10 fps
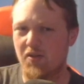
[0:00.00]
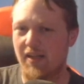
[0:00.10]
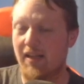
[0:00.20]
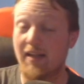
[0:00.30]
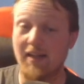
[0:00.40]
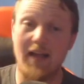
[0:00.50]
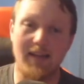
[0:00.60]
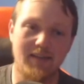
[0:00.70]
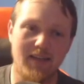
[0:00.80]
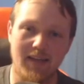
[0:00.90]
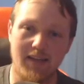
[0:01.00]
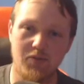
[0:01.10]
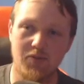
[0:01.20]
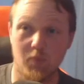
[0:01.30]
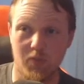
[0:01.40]
And I kind of had to
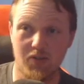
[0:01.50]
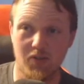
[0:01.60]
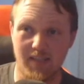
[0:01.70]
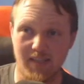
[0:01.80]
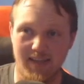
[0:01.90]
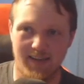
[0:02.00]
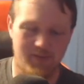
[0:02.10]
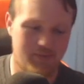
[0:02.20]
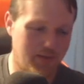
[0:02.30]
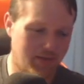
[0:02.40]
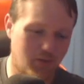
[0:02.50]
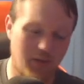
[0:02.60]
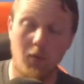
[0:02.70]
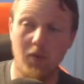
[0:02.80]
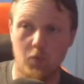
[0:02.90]
do some research at the end of it to be like, okay,
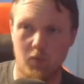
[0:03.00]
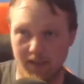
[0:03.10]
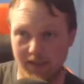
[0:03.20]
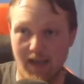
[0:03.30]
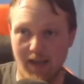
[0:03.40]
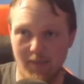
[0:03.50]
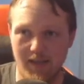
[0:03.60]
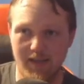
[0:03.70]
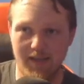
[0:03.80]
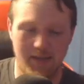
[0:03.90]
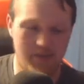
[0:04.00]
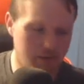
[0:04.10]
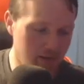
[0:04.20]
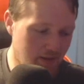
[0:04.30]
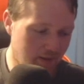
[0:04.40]
what really happened at the end?
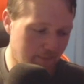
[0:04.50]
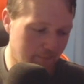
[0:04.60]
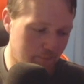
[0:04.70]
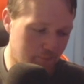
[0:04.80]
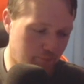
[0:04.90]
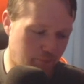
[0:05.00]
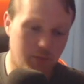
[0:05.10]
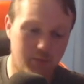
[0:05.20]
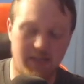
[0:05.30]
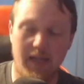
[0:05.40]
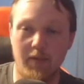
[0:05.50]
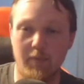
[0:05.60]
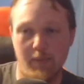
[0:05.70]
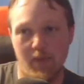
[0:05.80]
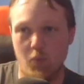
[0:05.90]
But it was a game that
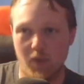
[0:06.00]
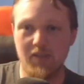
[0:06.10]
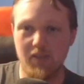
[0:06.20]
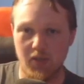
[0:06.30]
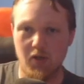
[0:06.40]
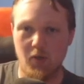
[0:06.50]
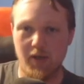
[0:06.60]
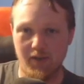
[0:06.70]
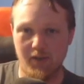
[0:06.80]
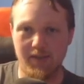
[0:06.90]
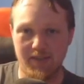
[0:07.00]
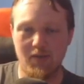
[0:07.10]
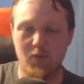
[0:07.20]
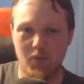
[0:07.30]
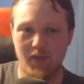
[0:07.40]
made me want to go and look and see
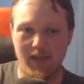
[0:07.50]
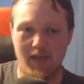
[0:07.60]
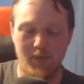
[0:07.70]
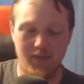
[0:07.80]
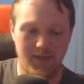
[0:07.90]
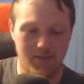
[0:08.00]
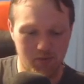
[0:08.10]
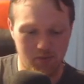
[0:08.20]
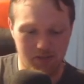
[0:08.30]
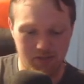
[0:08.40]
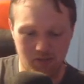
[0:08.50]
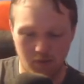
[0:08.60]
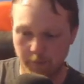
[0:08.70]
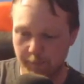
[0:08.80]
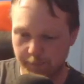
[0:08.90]
what really happened in the end. So it was just
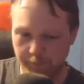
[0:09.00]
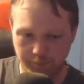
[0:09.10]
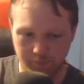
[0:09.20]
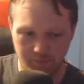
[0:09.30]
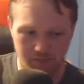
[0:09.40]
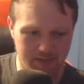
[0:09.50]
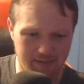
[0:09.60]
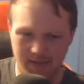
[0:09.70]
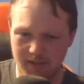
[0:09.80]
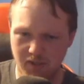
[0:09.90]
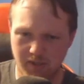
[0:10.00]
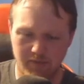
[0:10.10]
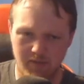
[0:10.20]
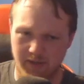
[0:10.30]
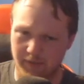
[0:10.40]
so engaging and
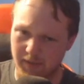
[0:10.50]
fun.